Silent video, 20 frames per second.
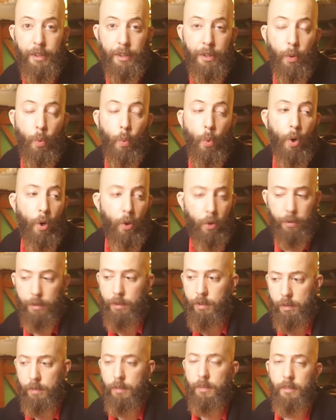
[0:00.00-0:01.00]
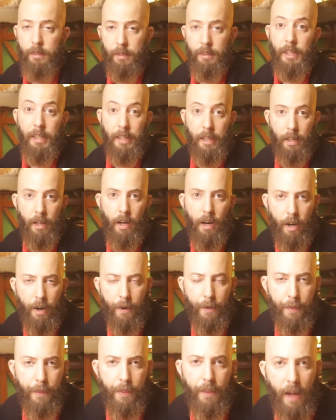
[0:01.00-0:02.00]
the world,
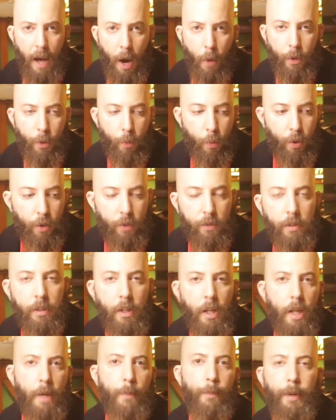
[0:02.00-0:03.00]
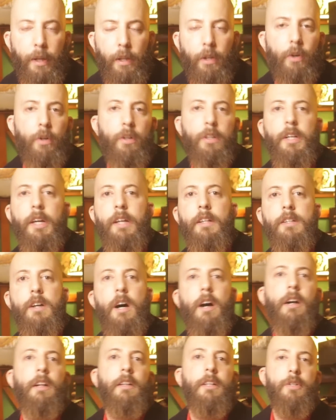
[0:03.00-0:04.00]
earth, our world, belonged
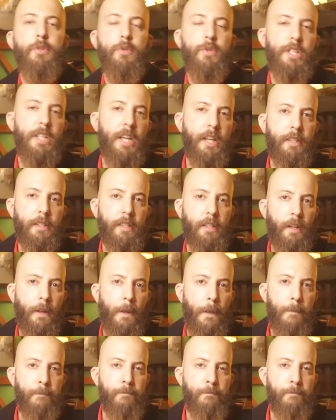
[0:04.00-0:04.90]
entirely to Satan,